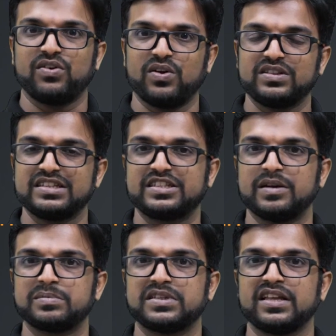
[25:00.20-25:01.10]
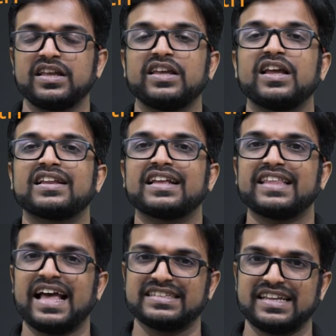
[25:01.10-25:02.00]
following the steps, you will get
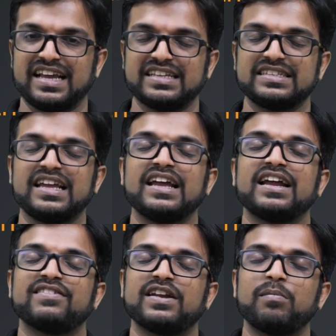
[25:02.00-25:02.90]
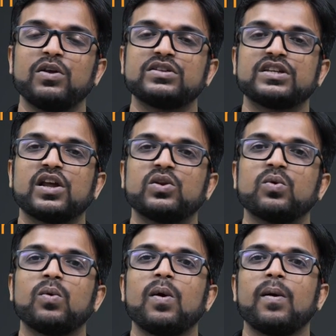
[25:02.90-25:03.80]
the answer as W is equal
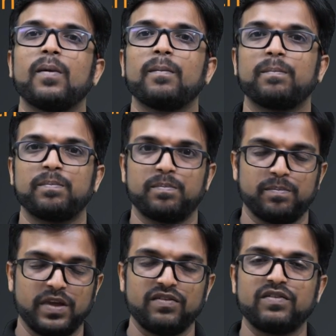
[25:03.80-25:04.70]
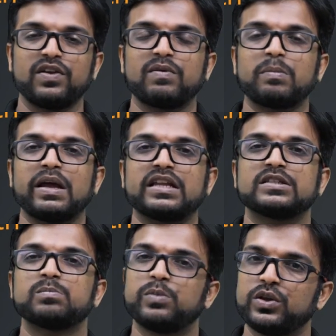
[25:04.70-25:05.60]
to P1 V1
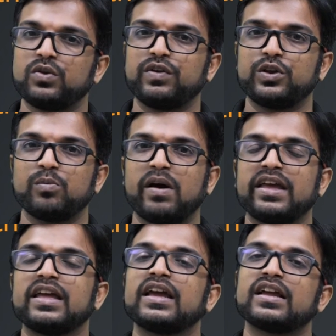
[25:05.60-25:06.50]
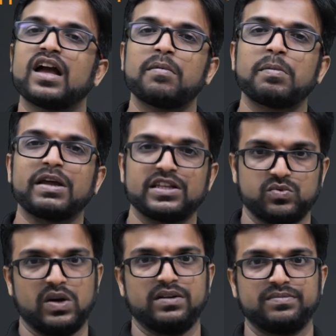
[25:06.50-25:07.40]
minus P2 V2 by gamma
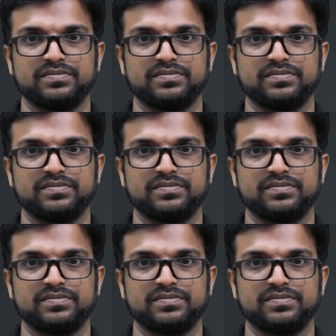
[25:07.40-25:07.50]
minus 1.